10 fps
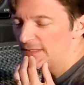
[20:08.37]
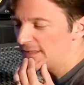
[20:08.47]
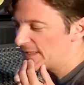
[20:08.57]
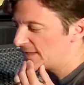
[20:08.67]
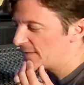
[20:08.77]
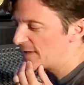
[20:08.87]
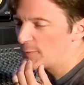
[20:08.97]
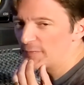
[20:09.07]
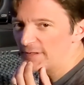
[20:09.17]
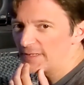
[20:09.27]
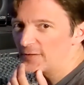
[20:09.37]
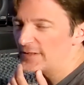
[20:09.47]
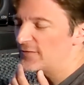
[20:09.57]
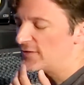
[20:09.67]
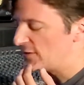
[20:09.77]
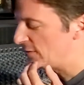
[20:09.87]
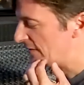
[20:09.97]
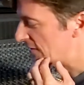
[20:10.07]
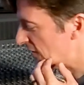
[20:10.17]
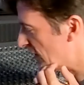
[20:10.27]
I don't think he'll even notice.